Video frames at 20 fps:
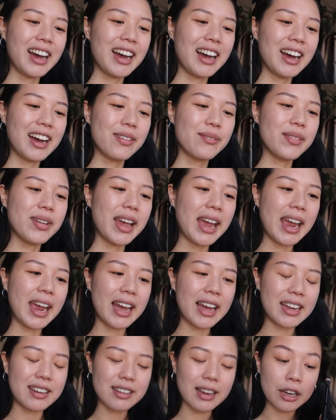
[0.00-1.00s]
um,
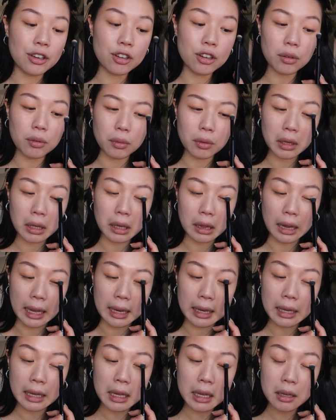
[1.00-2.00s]
and I didn't really
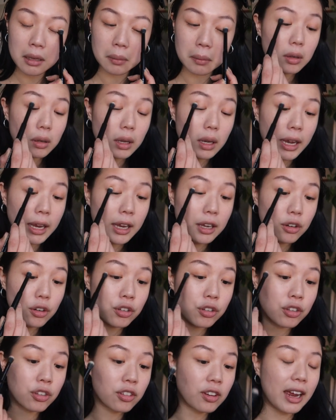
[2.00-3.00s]
like it I
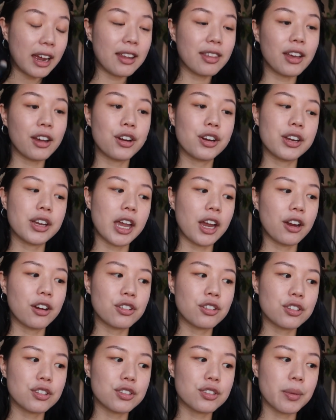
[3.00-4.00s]
understand that her
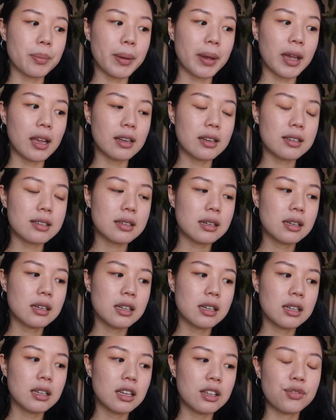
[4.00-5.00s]
character is a bit
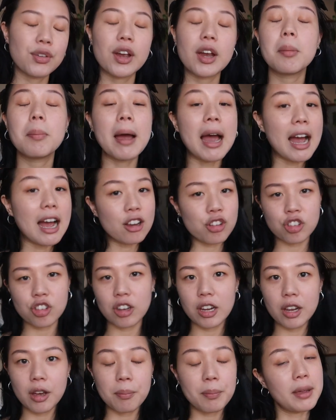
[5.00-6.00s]
is very
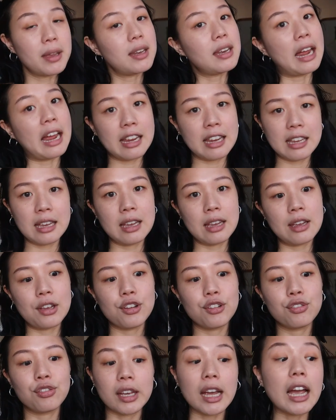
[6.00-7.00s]
passionate, a bit
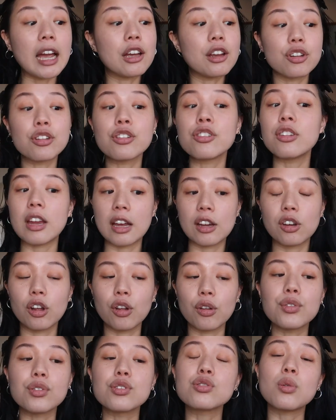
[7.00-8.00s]
naive. Like I understand
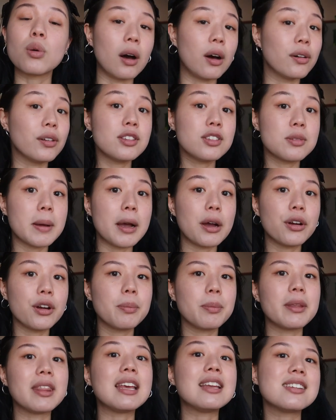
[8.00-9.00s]
all of those qualities about
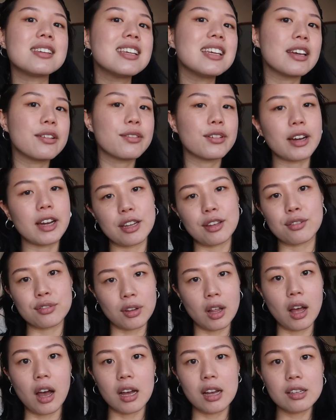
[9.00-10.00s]
her, but they didn't give her any
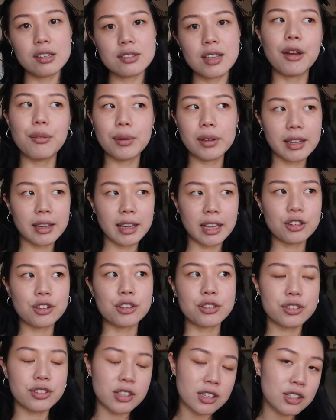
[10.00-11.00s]
flaws. I really liked
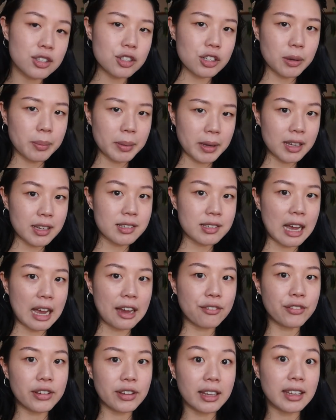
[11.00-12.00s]
her sister because
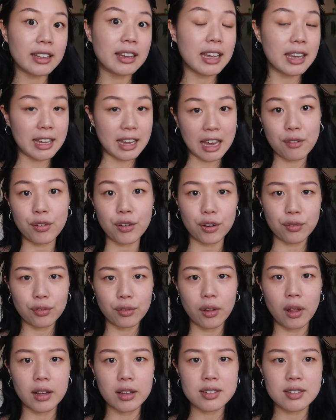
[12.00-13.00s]
I feel like they gave her
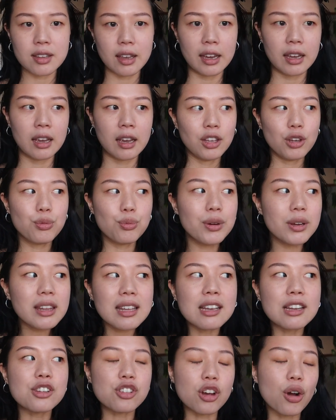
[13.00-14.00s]
flaws. Like you
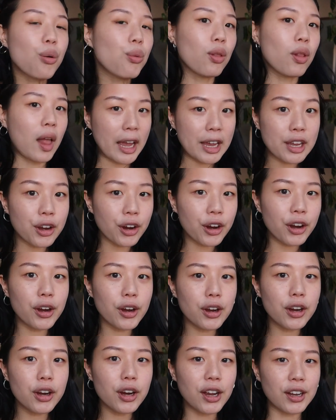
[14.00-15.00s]
really don't like
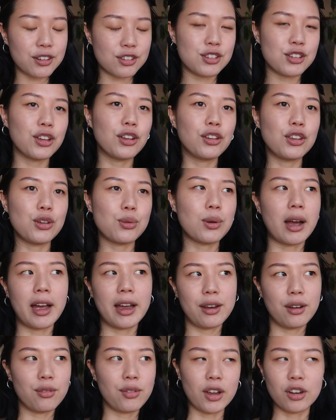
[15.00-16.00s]
her until you
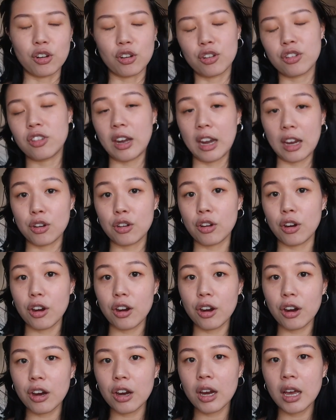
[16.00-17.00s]
kind of understand
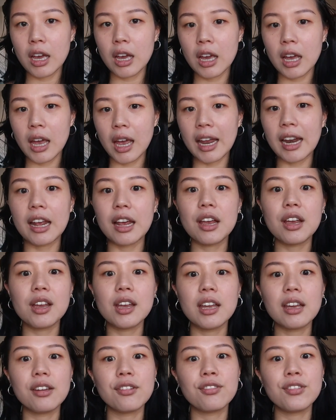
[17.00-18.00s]
her. And
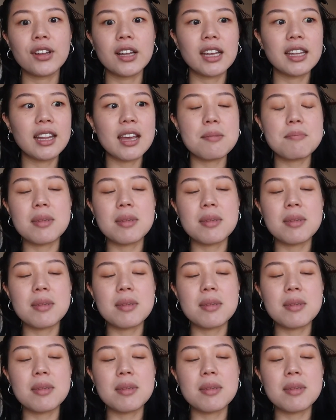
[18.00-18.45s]
I feel like they